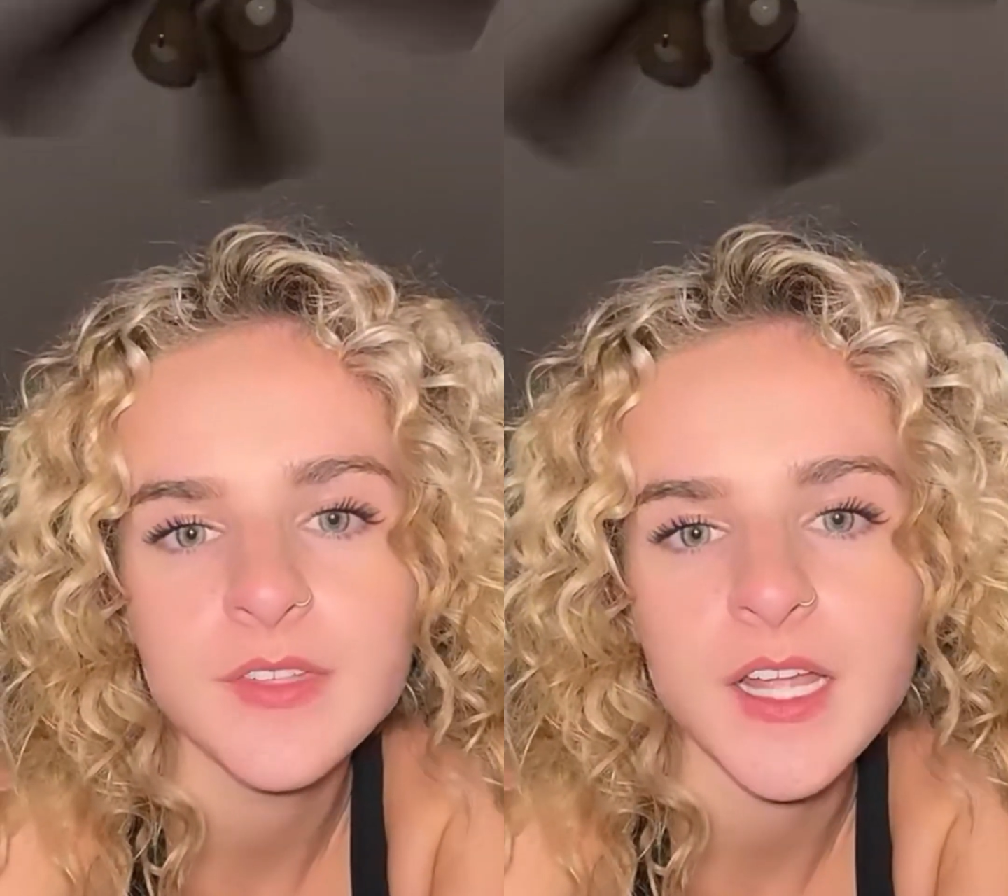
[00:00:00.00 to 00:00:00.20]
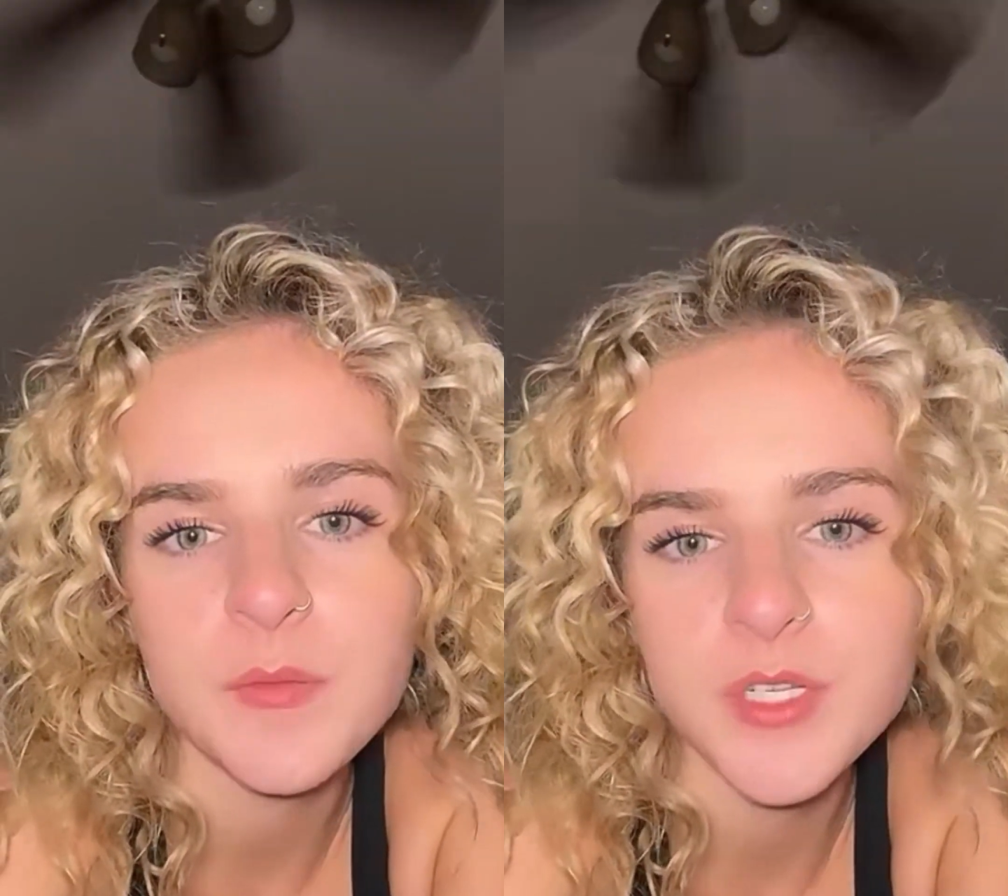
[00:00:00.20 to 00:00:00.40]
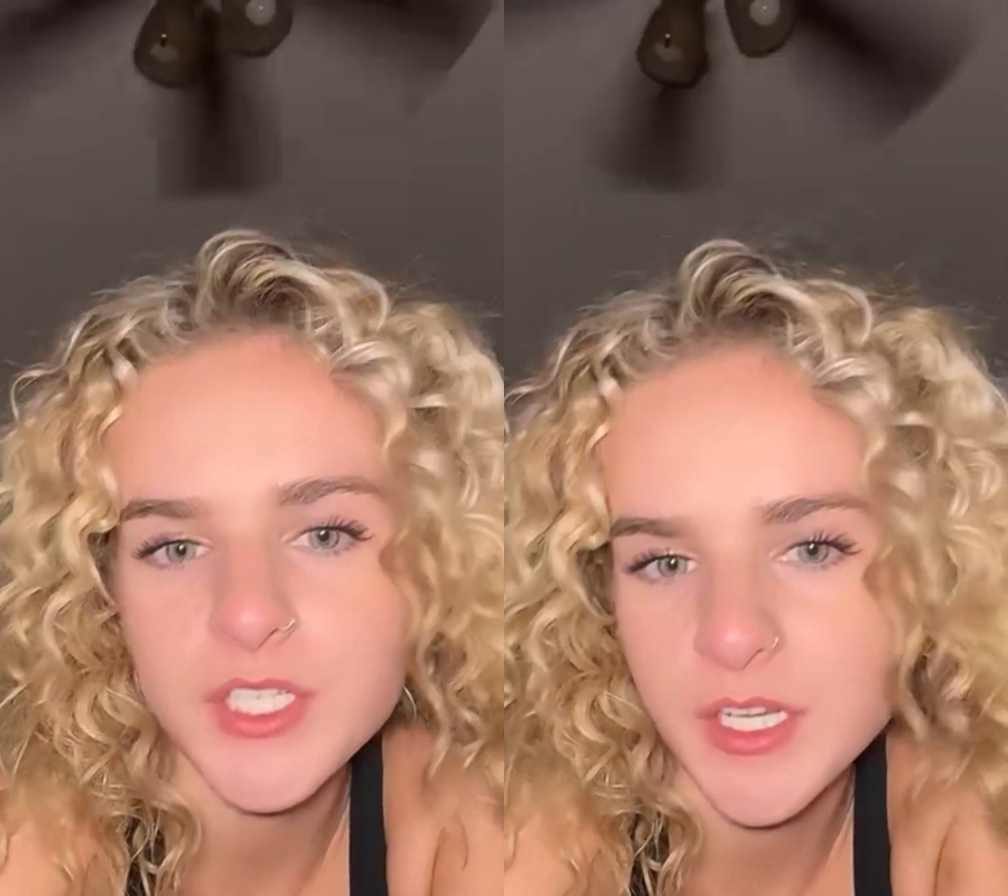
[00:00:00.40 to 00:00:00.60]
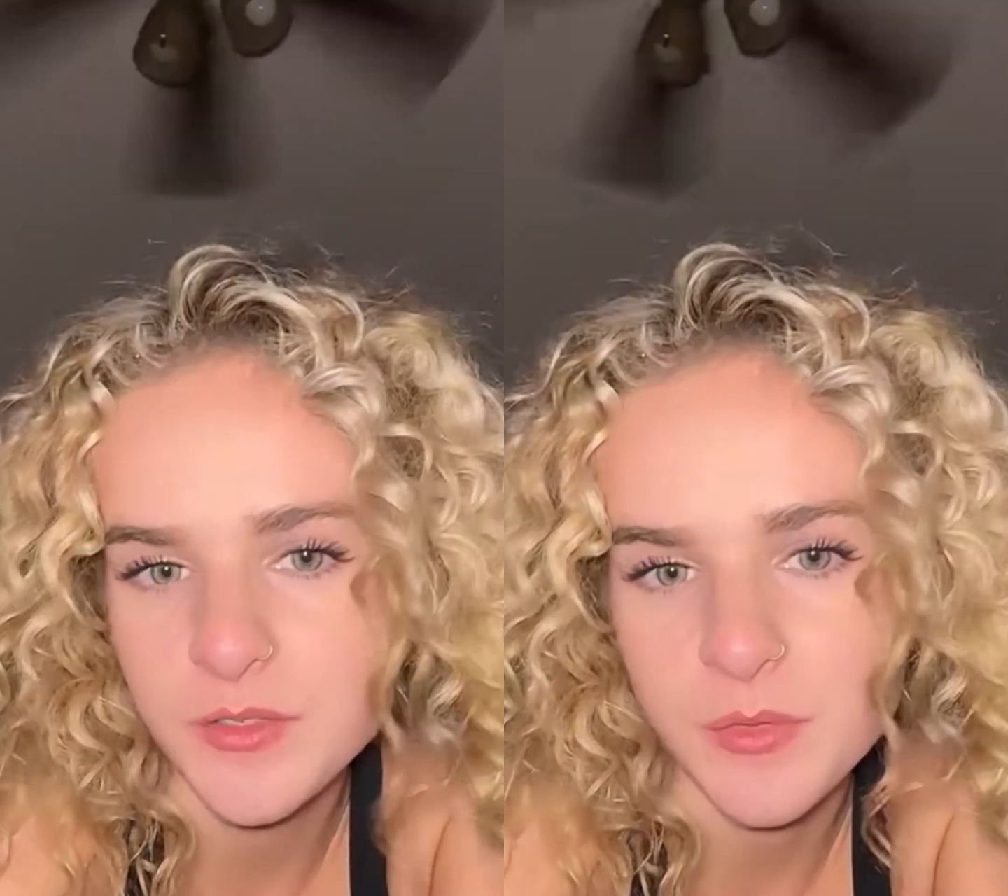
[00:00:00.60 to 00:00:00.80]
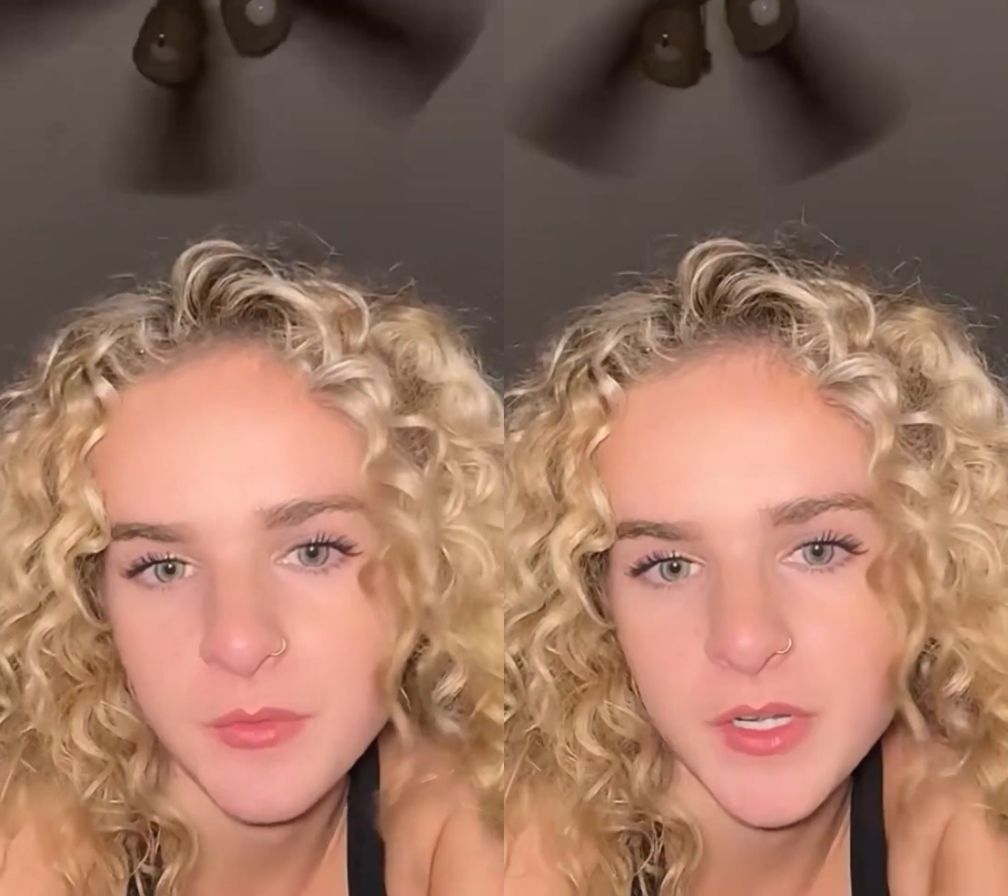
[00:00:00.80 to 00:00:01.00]
I appreciate you
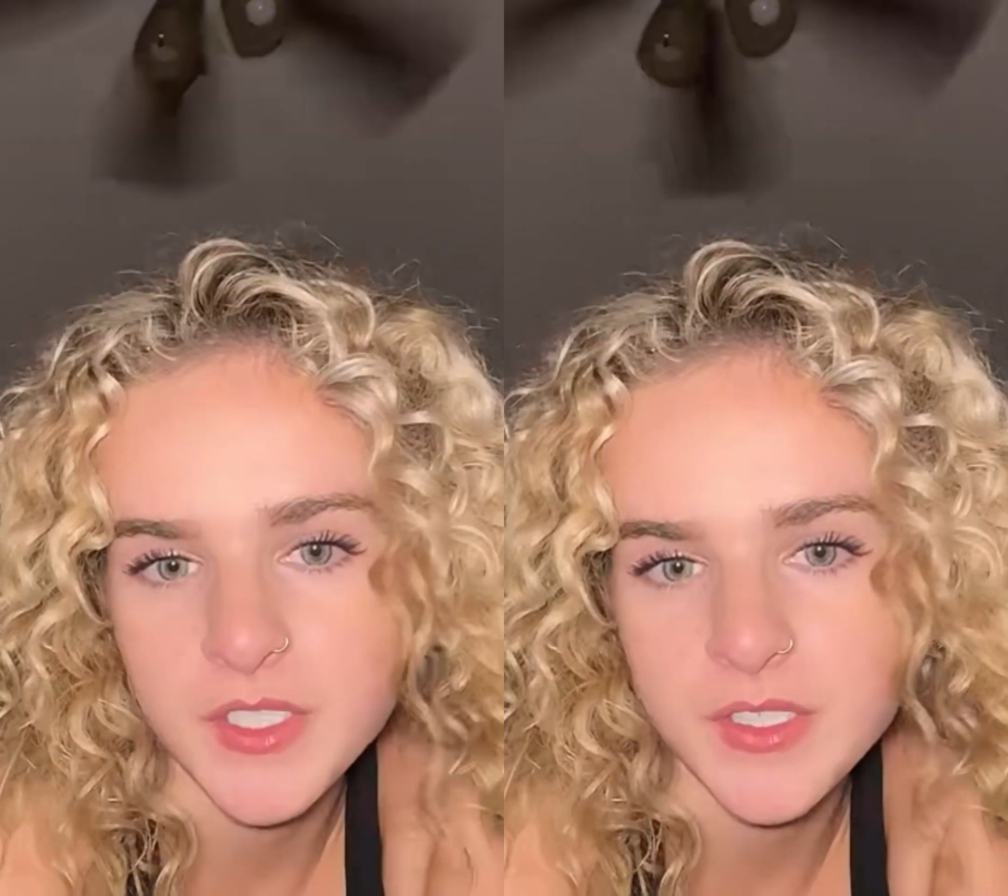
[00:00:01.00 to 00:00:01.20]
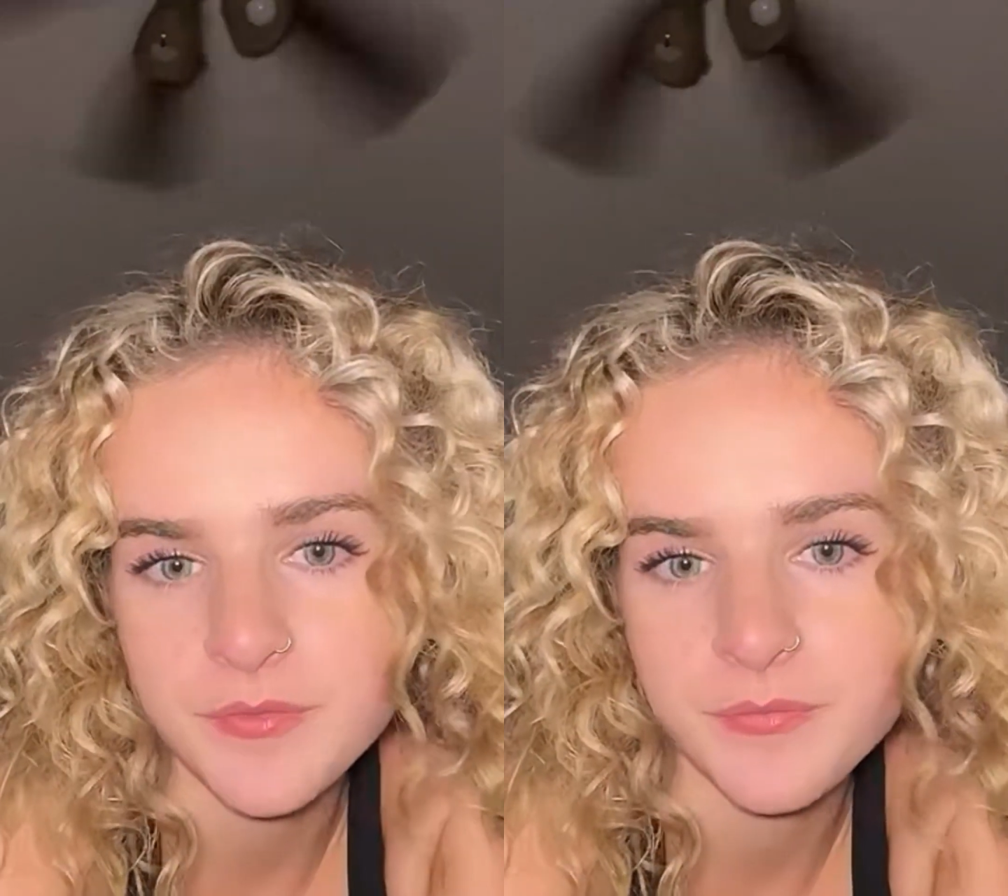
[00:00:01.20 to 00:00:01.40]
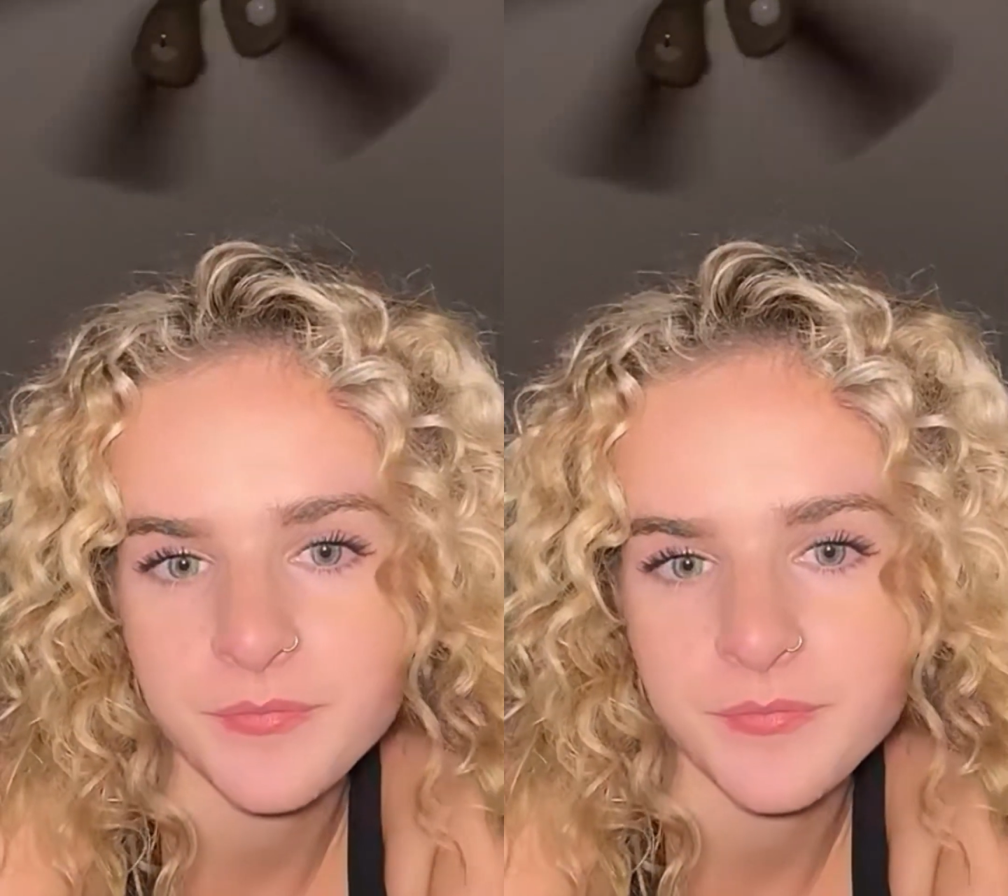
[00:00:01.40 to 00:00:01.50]
so much.